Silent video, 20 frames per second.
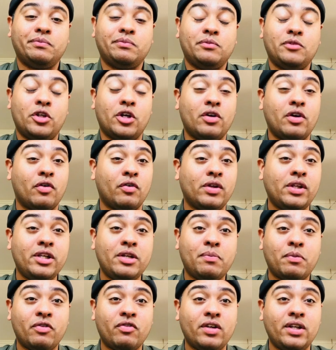It
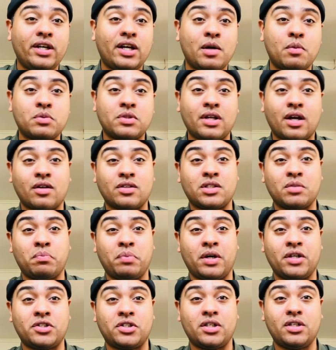really comes down to
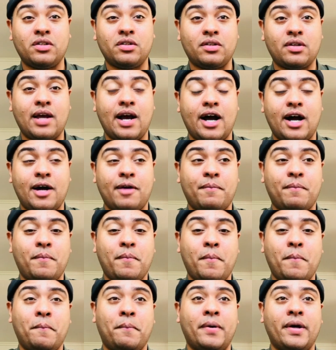budget,
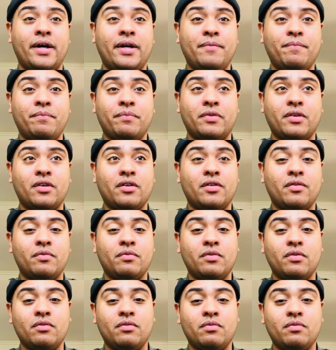but
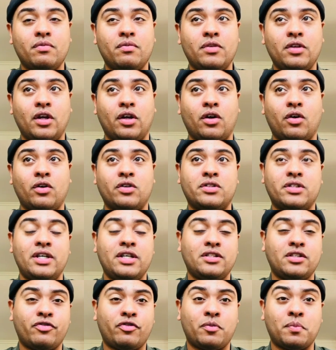it's
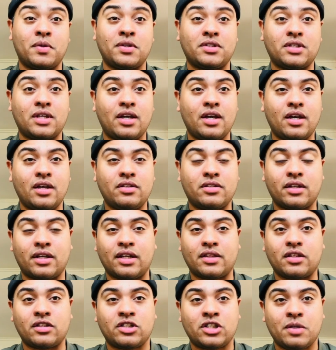easy for me to say to
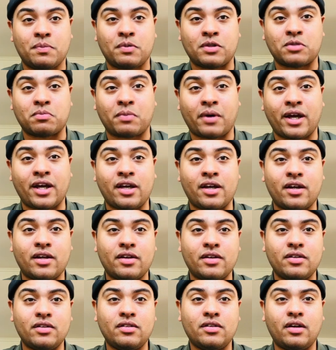get the cheapest mic,
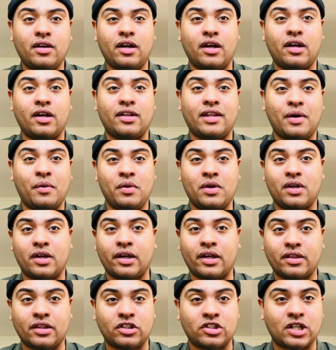that way you can
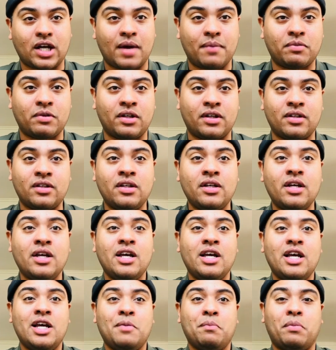get the job done.
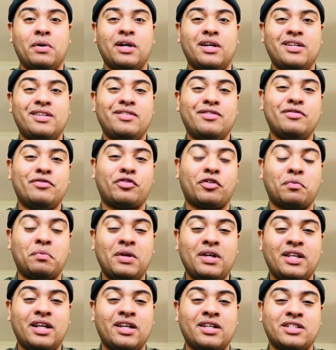But for
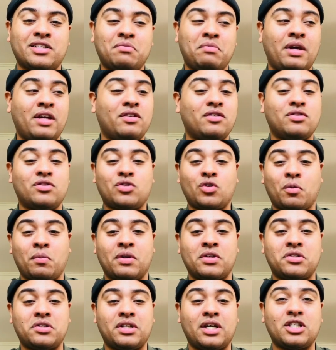me, that doesn't make so
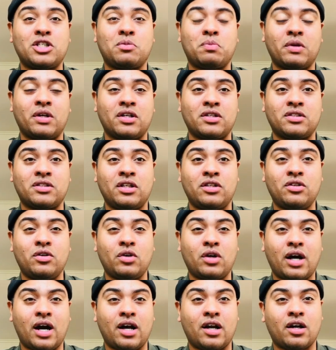much sense, because then
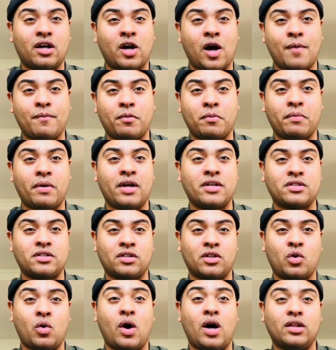you're kind of compromising
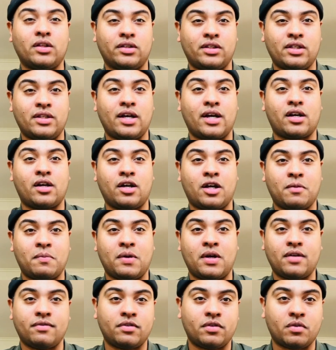the quality that can come
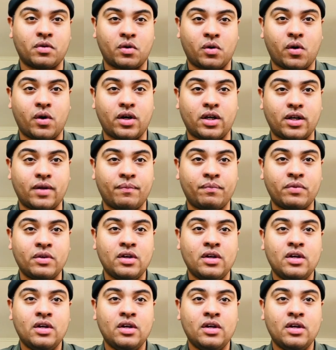out of the recording.